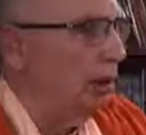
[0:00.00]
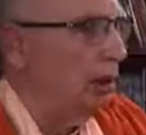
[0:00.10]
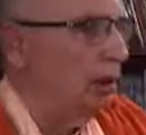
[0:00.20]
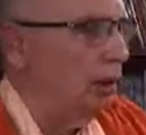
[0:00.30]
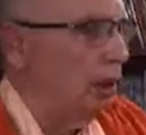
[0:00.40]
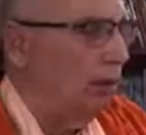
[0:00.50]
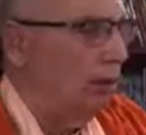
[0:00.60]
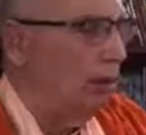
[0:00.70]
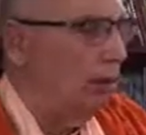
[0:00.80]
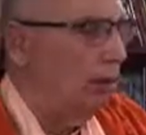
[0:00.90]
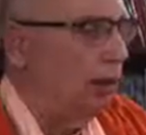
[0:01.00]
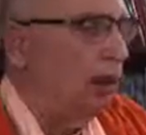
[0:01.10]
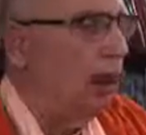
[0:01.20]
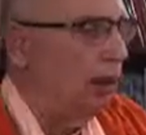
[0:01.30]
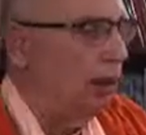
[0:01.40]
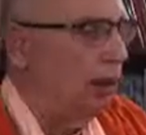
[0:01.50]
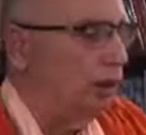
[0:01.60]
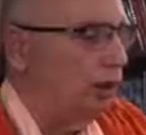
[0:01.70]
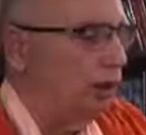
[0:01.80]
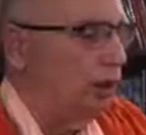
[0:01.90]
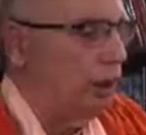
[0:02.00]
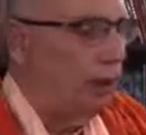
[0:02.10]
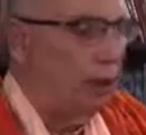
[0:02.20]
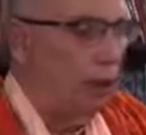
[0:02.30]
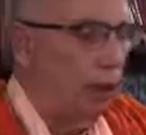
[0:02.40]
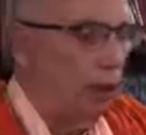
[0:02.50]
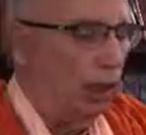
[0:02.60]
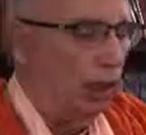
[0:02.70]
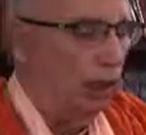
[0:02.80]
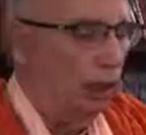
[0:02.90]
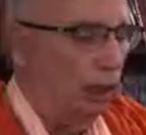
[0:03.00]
Gandharvika Giridhari Ju Ki Jai.